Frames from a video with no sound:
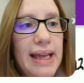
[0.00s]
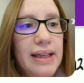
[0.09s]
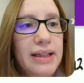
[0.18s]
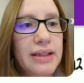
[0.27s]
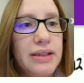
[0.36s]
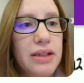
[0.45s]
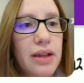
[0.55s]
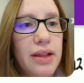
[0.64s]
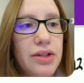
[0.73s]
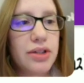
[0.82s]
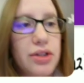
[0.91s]
And
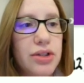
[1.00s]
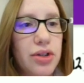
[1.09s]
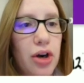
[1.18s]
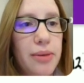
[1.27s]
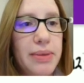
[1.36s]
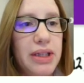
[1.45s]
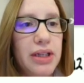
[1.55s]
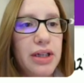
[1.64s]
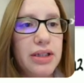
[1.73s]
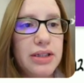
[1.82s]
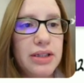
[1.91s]
there's a star
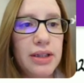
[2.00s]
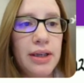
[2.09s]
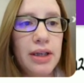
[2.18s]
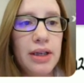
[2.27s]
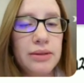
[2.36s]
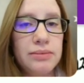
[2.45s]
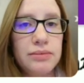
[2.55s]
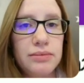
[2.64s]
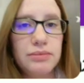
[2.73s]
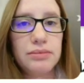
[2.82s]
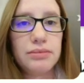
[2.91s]
because
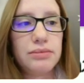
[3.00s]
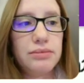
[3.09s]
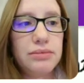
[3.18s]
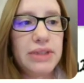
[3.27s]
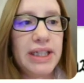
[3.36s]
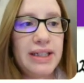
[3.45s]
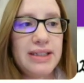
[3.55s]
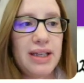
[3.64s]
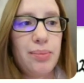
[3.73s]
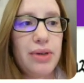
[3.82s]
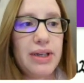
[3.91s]
it
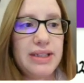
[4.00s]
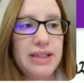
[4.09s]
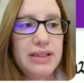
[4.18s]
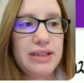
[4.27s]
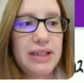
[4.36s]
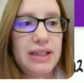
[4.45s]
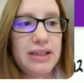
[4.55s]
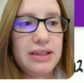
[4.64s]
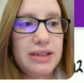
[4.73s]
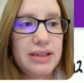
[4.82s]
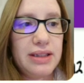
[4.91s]
is a present
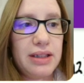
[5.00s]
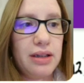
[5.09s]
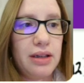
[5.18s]
tense